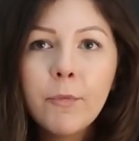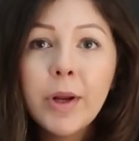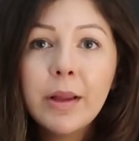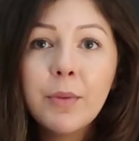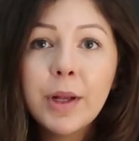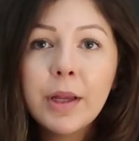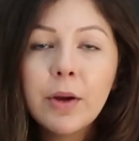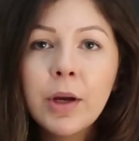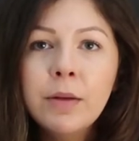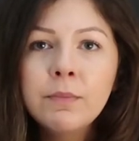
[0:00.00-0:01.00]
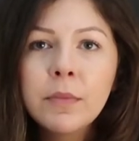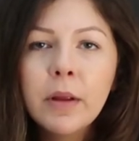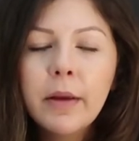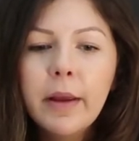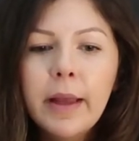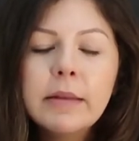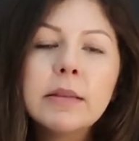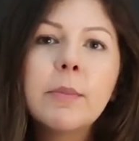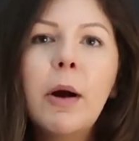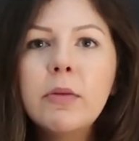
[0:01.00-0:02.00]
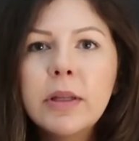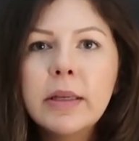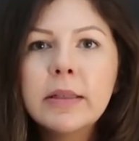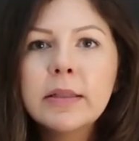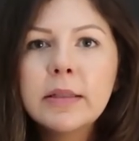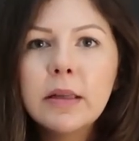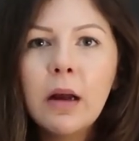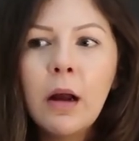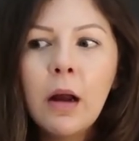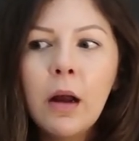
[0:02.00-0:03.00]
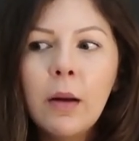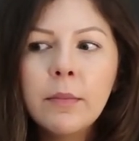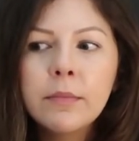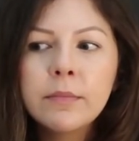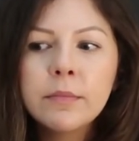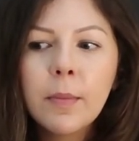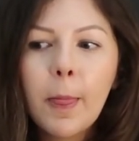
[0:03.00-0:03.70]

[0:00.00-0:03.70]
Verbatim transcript: Really, really good. It's about this um,